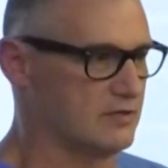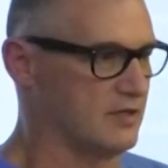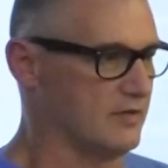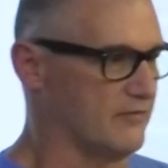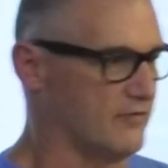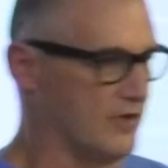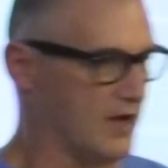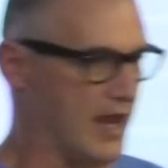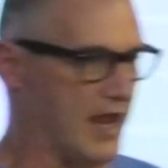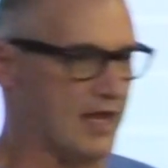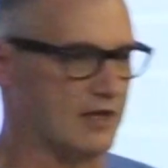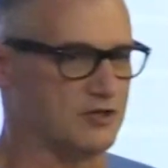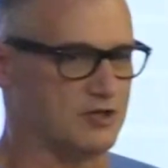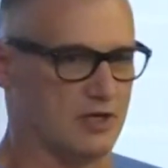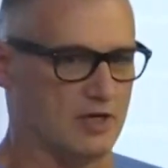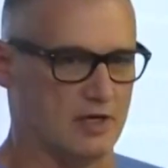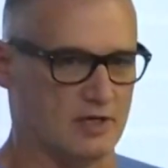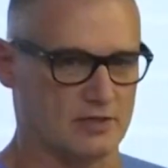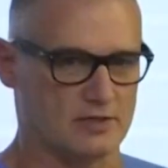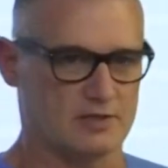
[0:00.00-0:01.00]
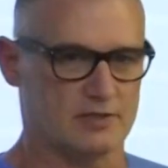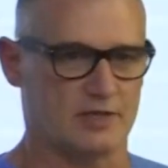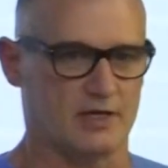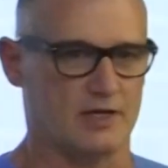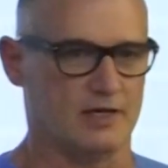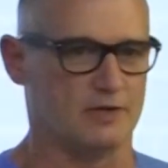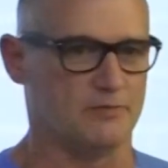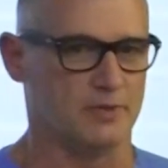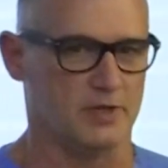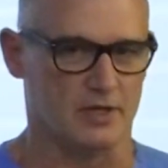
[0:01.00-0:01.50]
different adjuncts,
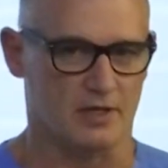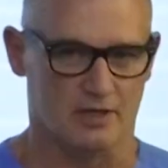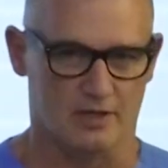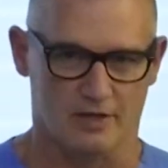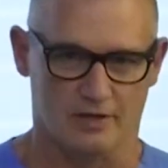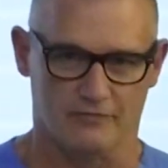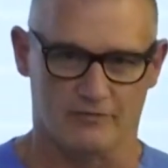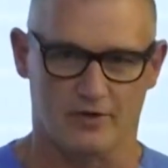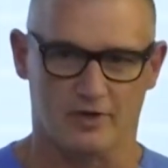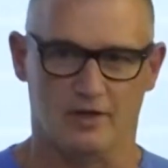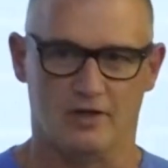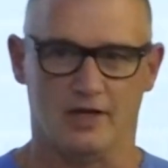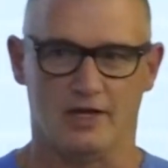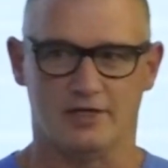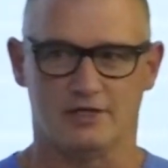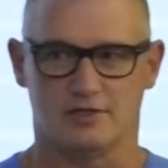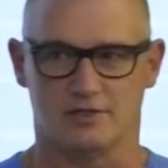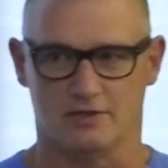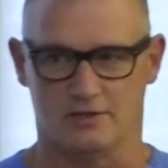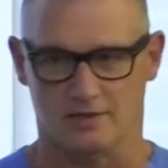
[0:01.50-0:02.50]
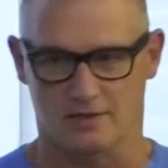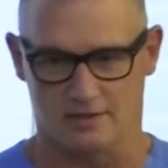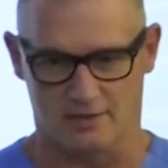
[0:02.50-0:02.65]
independent lung ventilation,